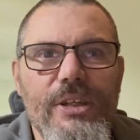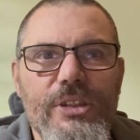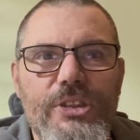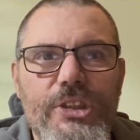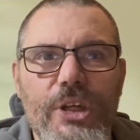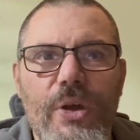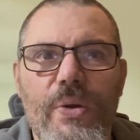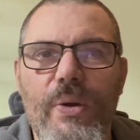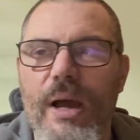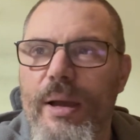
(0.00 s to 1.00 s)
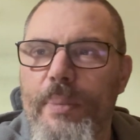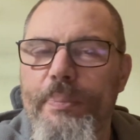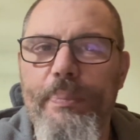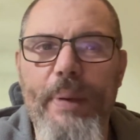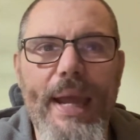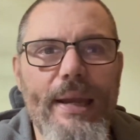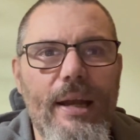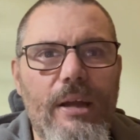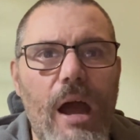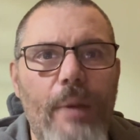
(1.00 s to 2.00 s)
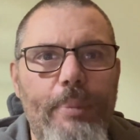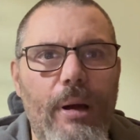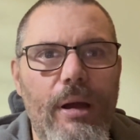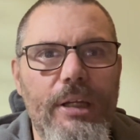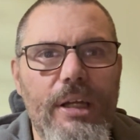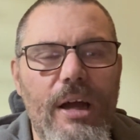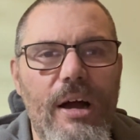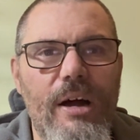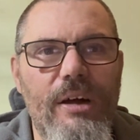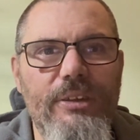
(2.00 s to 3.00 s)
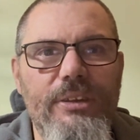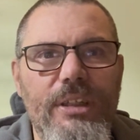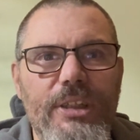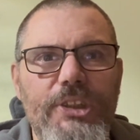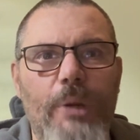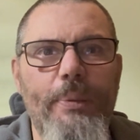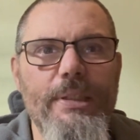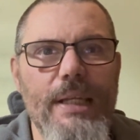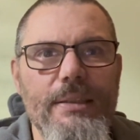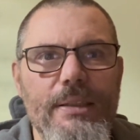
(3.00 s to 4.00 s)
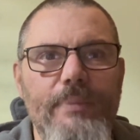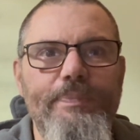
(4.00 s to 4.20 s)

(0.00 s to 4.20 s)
to being in a car park on a shopping centre.